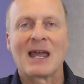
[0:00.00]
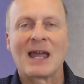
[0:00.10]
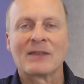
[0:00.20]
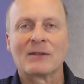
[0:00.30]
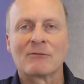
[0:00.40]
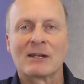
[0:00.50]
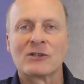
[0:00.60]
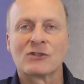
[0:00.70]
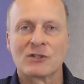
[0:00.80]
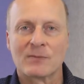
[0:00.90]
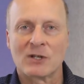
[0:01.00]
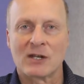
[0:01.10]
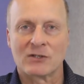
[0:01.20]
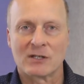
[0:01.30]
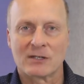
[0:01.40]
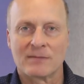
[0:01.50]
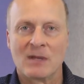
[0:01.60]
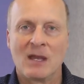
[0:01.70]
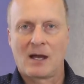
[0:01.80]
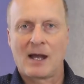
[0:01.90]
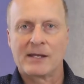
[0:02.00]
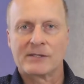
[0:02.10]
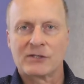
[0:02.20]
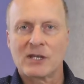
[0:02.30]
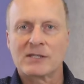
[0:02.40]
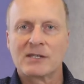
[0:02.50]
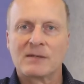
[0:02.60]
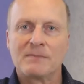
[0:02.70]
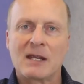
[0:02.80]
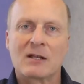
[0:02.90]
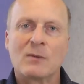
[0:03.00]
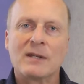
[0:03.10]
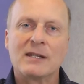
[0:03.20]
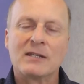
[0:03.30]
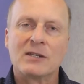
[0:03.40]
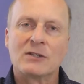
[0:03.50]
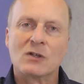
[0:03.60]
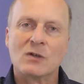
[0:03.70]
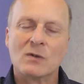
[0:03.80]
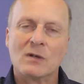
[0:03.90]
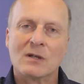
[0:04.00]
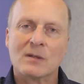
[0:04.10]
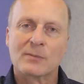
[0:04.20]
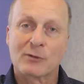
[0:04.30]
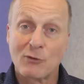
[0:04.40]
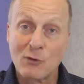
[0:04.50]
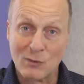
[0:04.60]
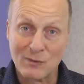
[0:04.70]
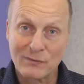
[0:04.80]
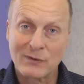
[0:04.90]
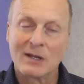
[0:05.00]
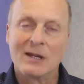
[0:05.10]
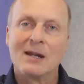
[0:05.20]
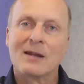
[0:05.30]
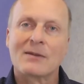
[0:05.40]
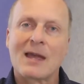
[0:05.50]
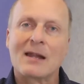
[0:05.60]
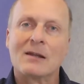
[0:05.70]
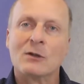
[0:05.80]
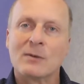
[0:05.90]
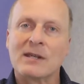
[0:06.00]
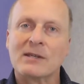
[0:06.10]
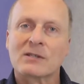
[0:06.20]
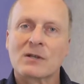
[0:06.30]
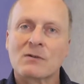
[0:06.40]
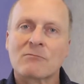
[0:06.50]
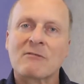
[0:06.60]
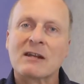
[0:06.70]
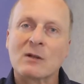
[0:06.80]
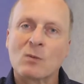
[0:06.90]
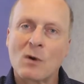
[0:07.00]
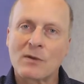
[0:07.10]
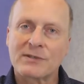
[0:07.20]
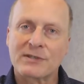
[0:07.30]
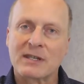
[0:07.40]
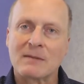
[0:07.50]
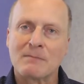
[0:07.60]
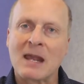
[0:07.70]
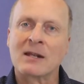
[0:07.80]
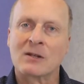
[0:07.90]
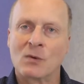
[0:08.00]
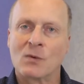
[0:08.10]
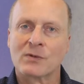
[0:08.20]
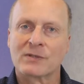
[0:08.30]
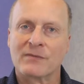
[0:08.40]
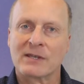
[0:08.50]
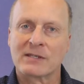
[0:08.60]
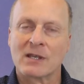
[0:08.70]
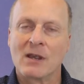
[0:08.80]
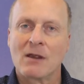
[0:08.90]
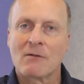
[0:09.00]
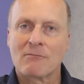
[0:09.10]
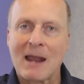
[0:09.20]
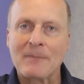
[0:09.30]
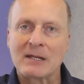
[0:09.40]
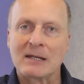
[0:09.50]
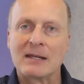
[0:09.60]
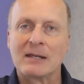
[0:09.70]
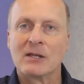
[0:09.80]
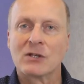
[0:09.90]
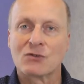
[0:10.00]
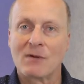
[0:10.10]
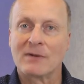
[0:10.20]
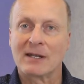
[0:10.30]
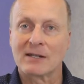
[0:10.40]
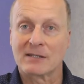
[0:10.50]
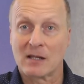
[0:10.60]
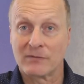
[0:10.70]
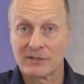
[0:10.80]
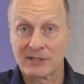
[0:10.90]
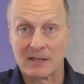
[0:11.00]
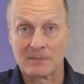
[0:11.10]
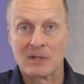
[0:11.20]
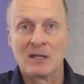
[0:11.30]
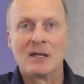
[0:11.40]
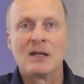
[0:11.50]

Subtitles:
and the relationship changes. I suggested to Mick we needed to prove that Louise really was the main cause of his rapidly shriveling self-esteem.